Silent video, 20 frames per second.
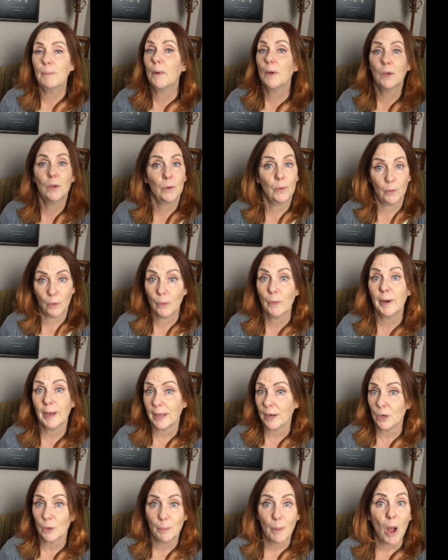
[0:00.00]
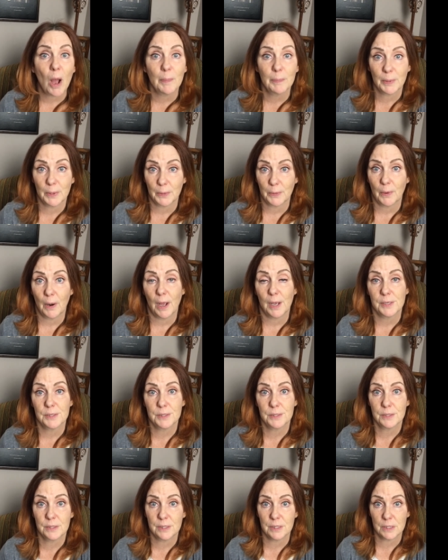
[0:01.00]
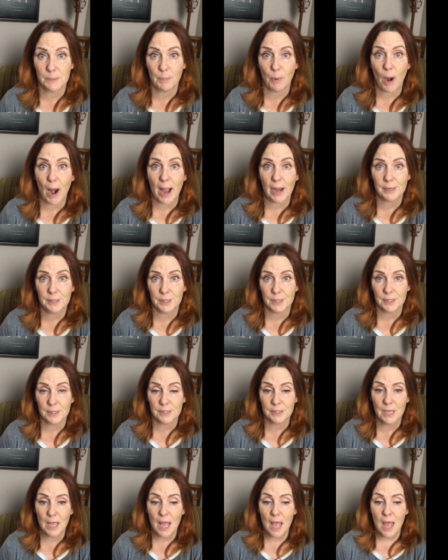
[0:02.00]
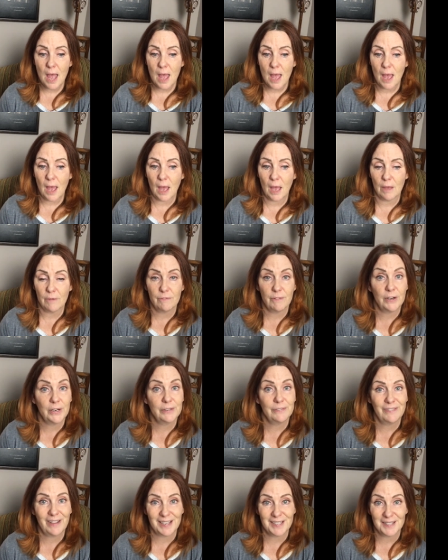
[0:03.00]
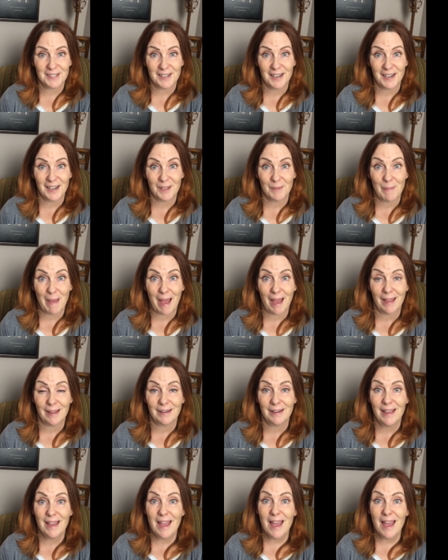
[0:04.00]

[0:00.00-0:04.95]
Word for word: created or popularized this practice. Uh, very fascinating man.